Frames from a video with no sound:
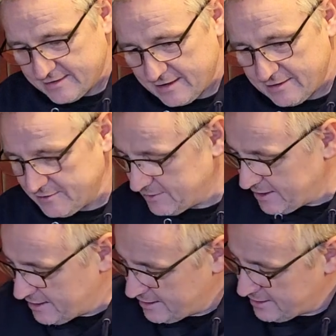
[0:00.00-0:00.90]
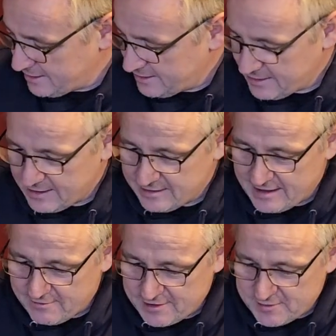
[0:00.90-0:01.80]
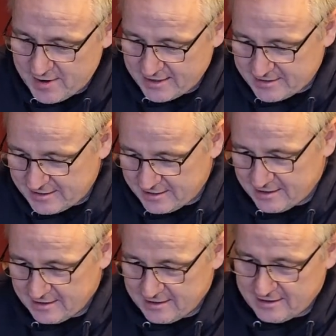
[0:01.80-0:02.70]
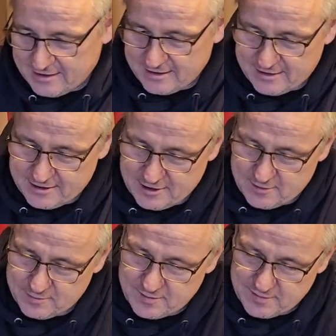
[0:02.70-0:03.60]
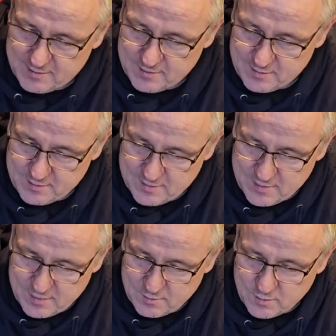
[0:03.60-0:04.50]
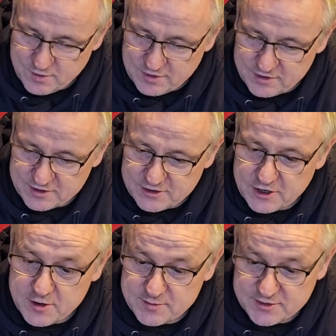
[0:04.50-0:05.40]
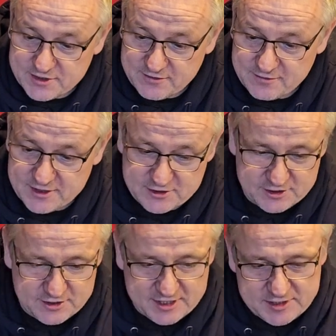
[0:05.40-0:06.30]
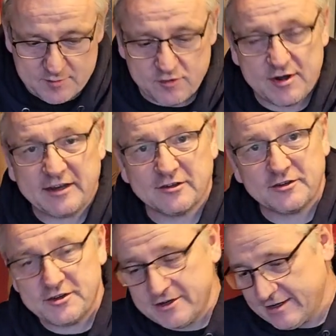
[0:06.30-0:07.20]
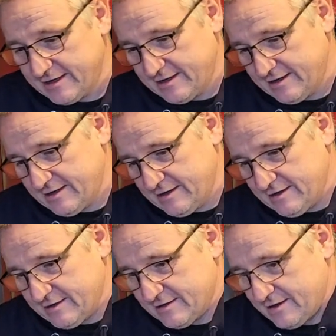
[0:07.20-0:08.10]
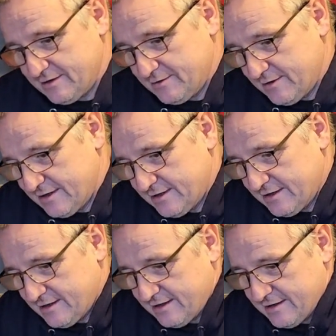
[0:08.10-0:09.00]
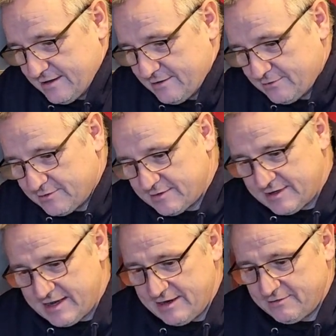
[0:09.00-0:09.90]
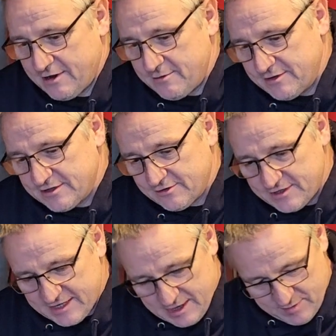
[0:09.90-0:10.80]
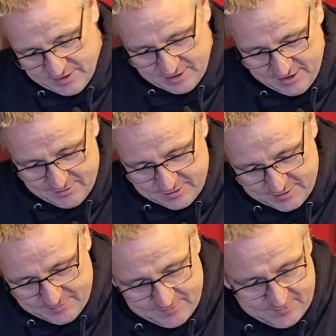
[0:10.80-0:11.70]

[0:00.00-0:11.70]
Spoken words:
So in that respect, one of the other terms for this onion is the perennial onion. So it will keep growing as long as you keep it in the ground.